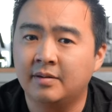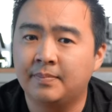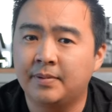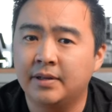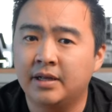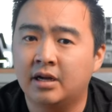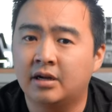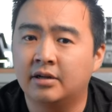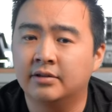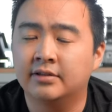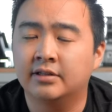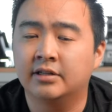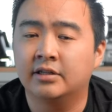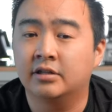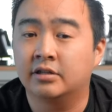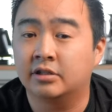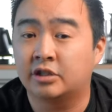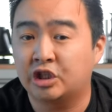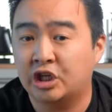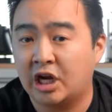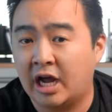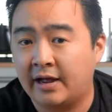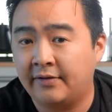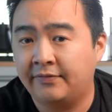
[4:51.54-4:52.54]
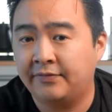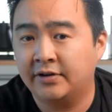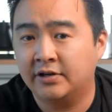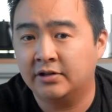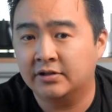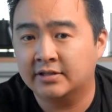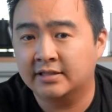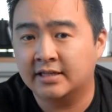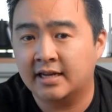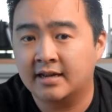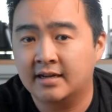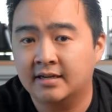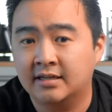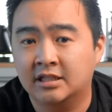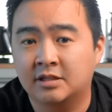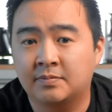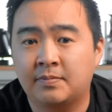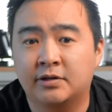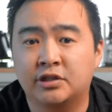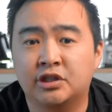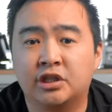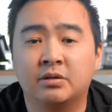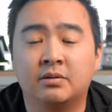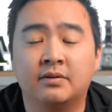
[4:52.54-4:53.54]
bit on the chaffier side,
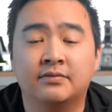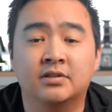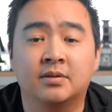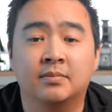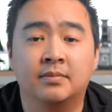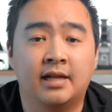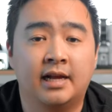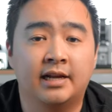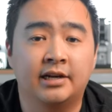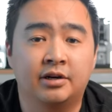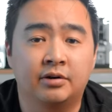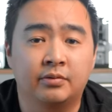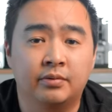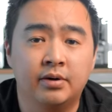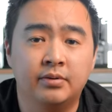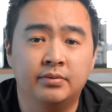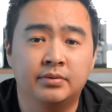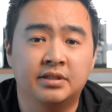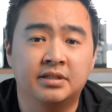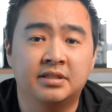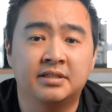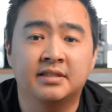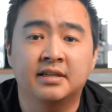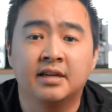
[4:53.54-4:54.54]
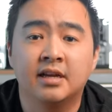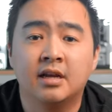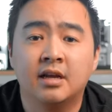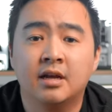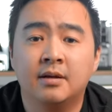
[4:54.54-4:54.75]
especially with some lighter roasts,